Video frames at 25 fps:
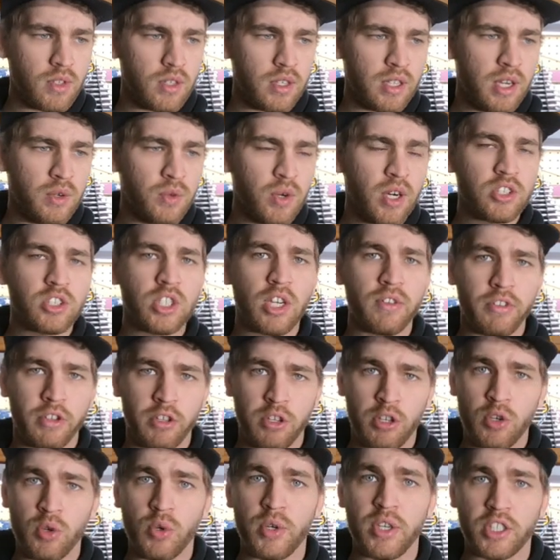it runs off the
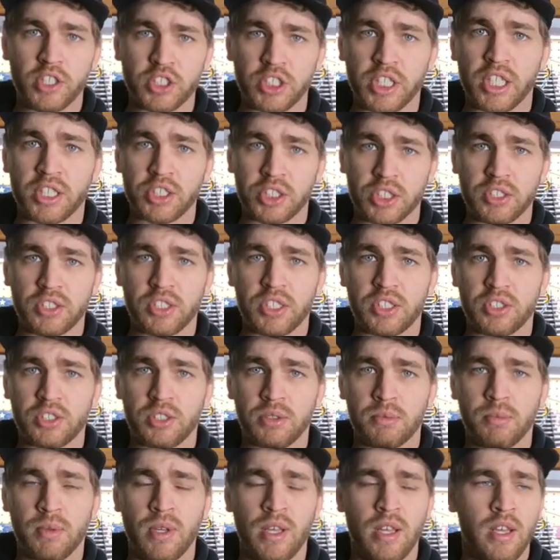HEUI injection
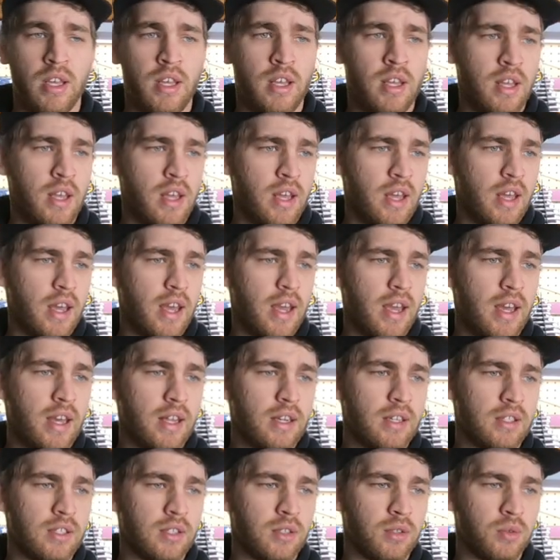system,
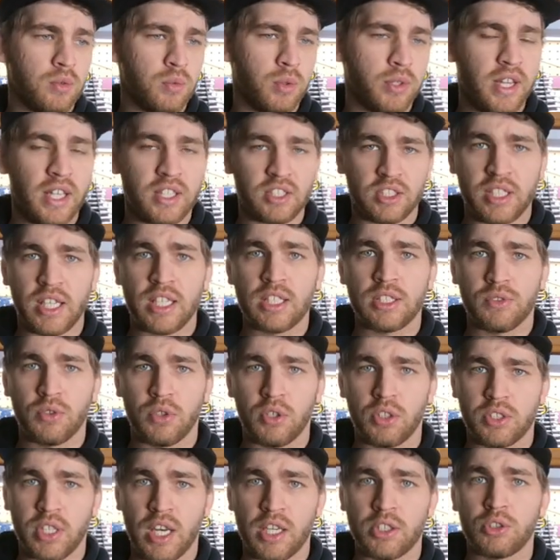and what that stands for
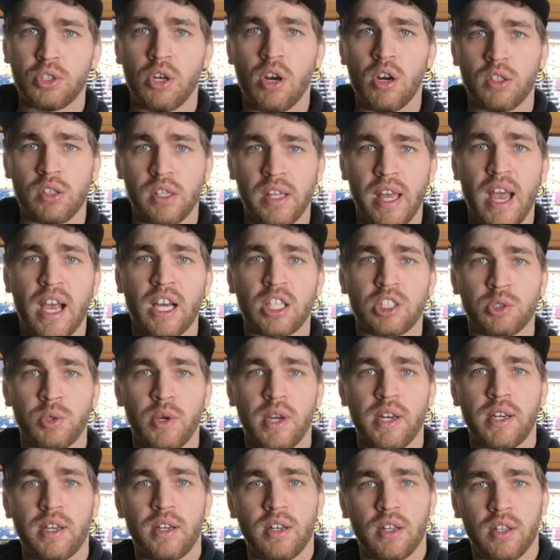is hydraulically
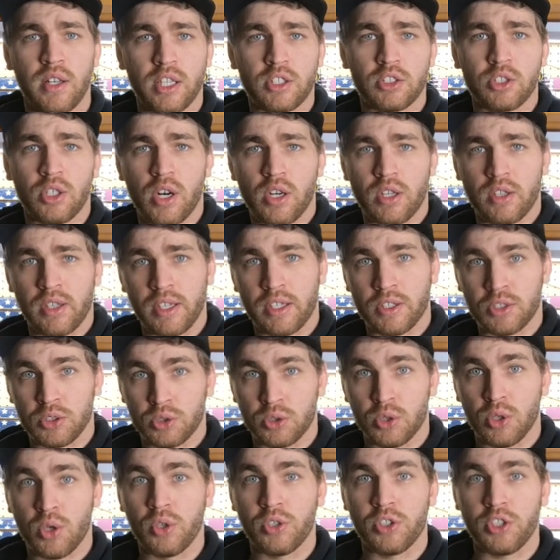actuated, electronically
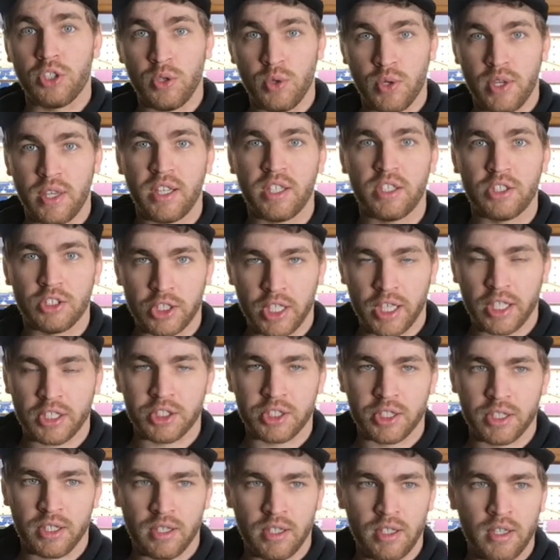controlled unit
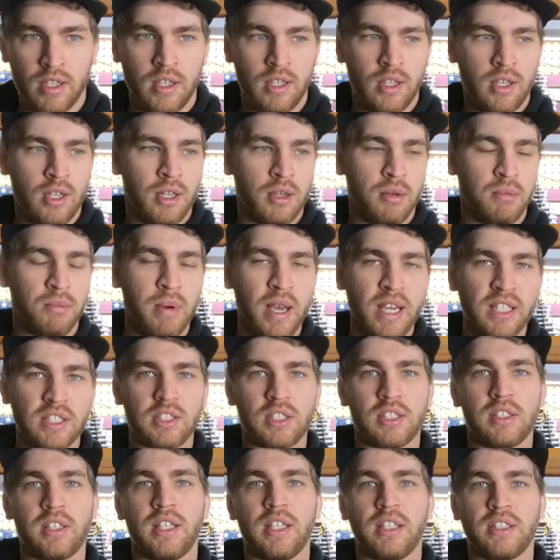injection.
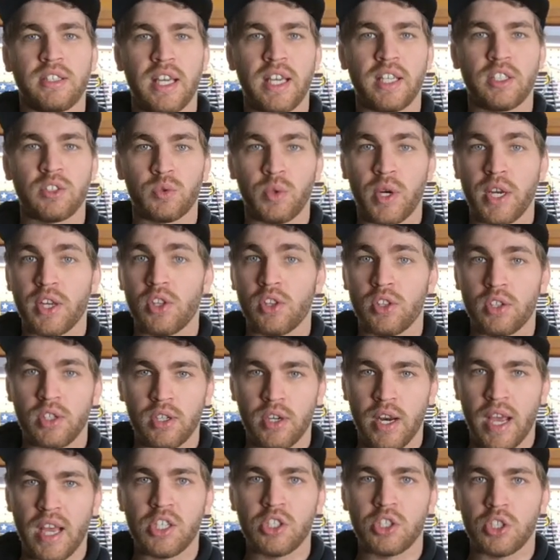Basically, it takes regular
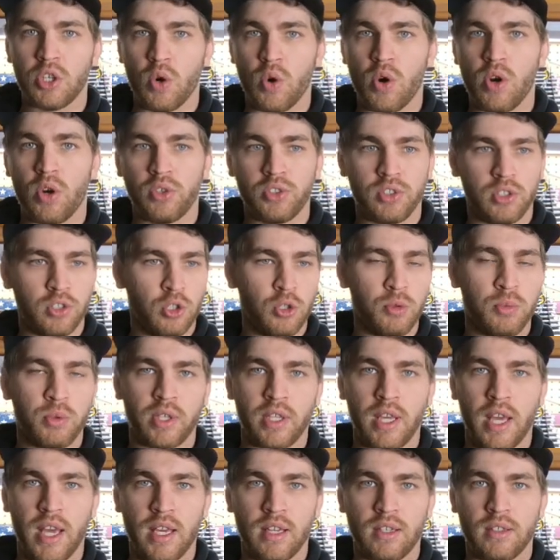engine oil to
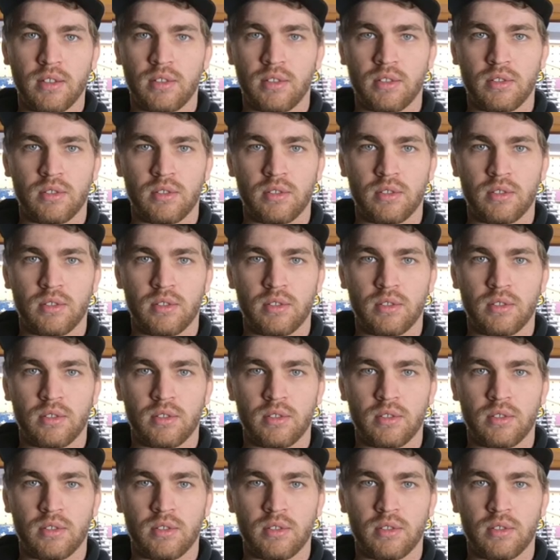lubricate,